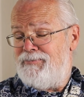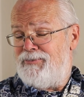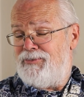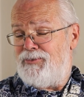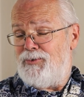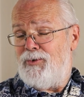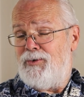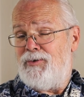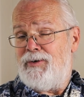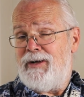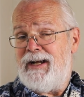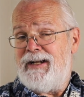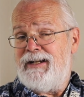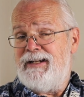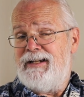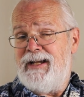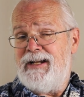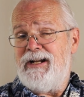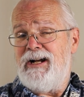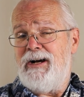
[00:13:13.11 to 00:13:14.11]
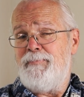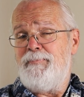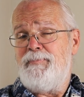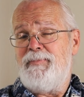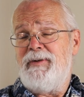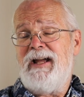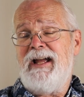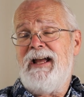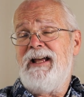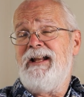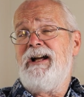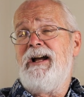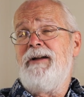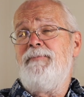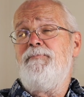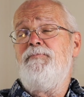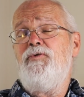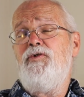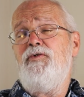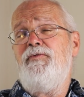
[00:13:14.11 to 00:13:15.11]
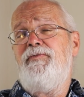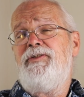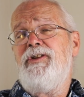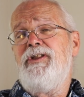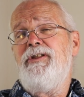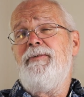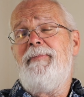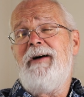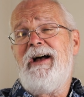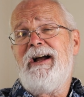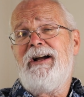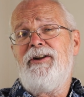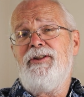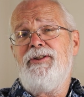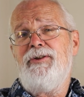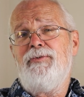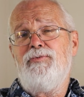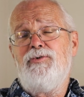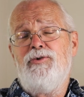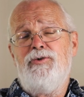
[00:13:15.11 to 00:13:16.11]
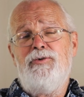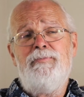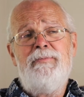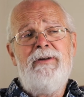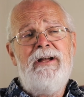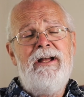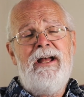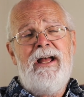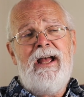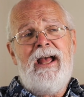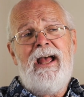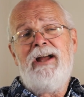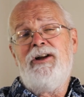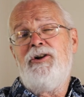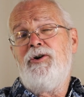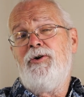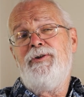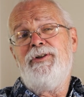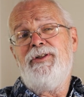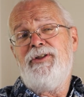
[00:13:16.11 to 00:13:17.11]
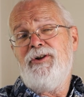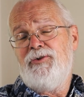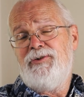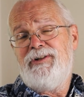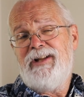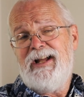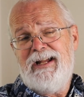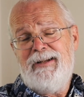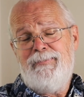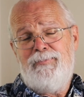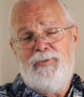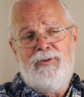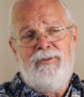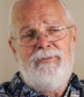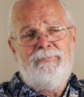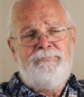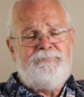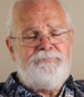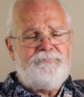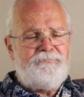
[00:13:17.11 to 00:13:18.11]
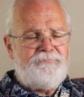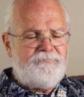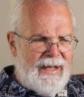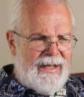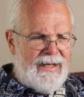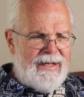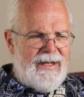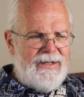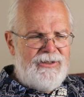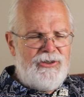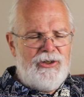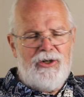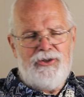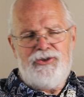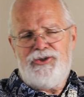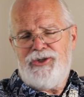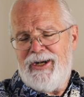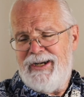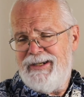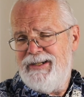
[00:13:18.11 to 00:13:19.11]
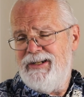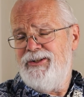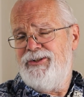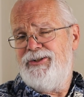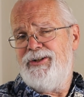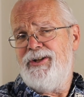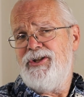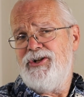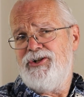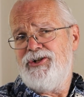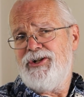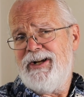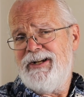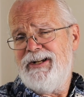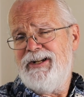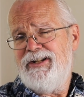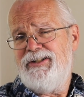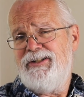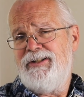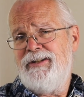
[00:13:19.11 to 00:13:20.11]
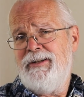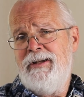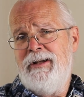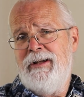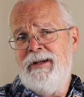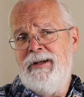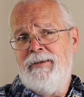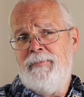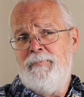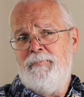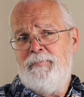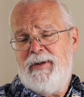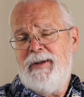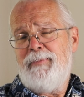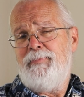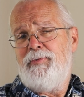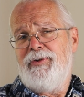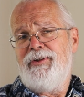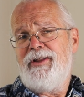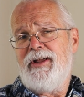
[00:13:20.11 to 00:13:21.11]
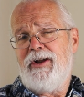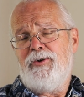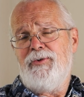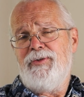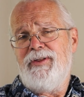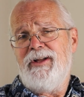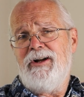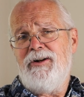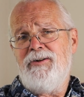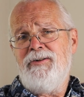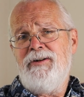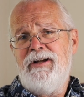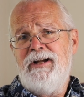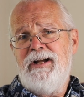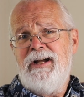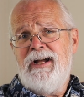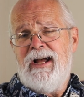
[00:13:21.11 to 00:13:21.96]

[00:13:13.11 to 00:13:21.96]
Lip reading: So I get up and I move to the back of the room and go to their table, and I talk Chinese to the Chinese people that are there.